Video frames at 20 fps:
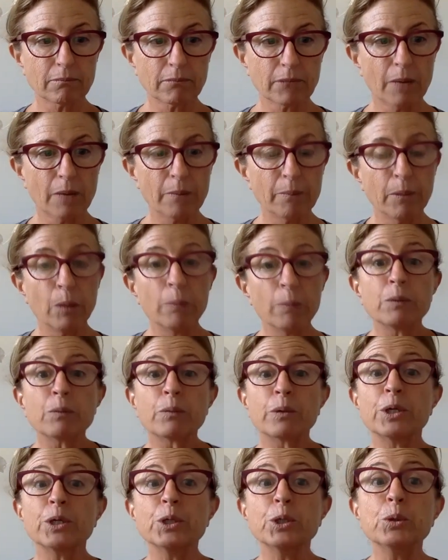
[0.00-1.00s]
a moment
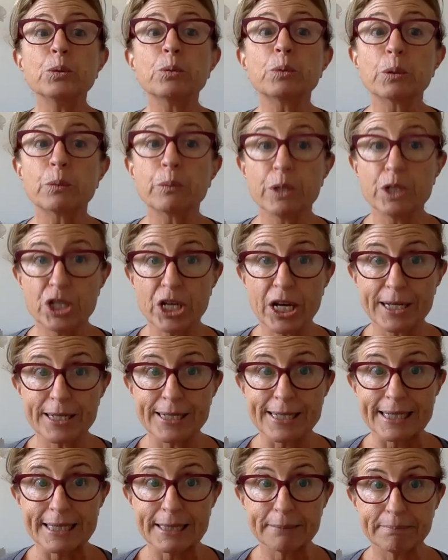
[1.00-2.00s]
where you were
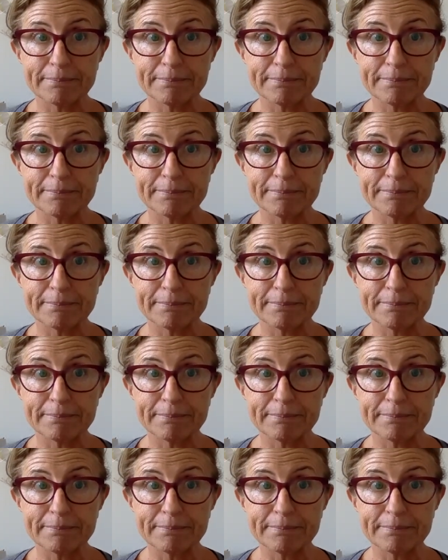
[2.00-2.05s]
rejected.